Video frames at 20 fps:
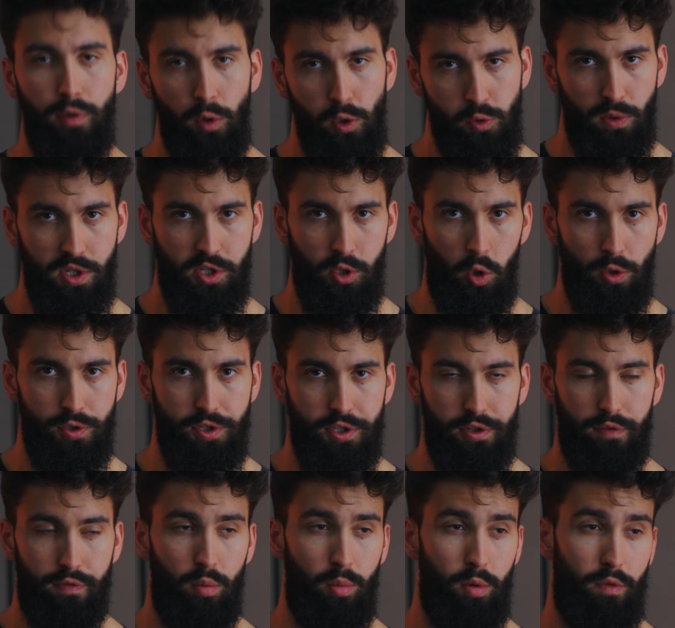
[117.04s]
of those
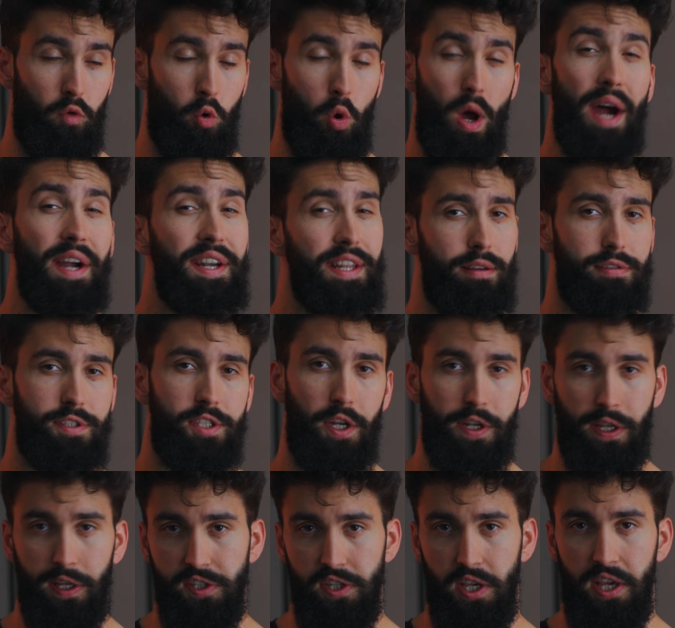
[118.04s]
results from a variety of
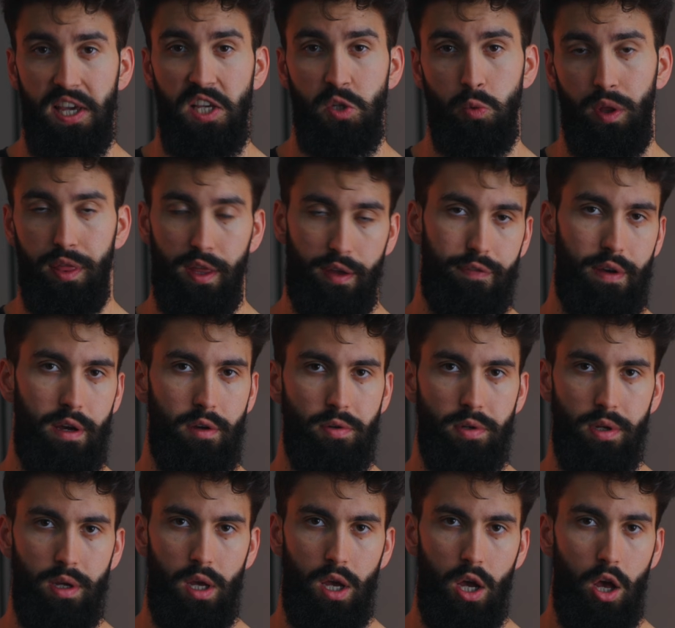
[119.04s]
studies, here's what they
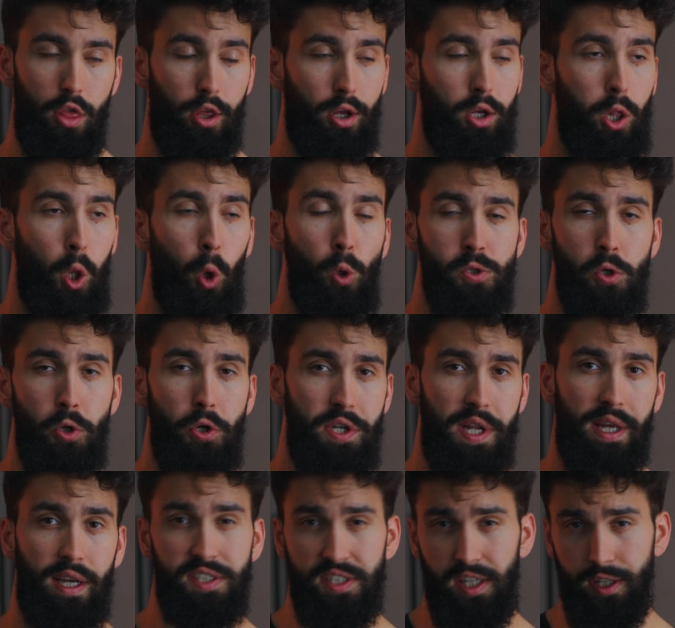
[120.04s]
found. The closer you
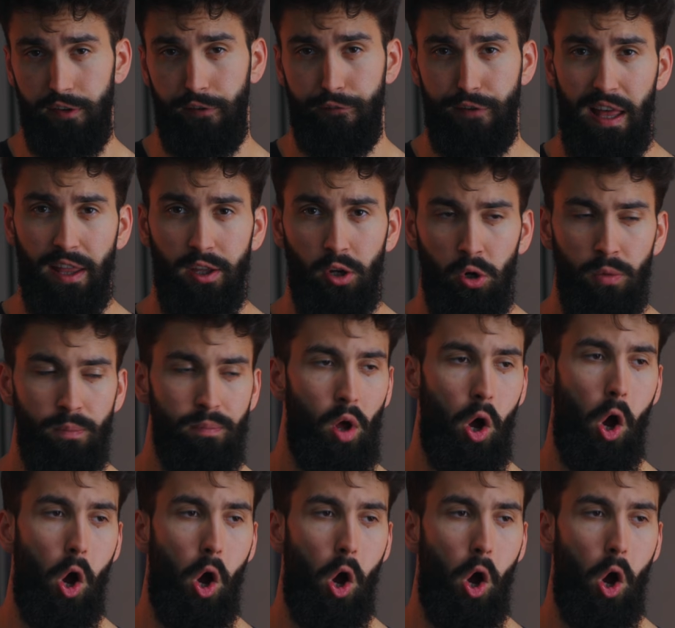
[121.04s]
take a set to failure,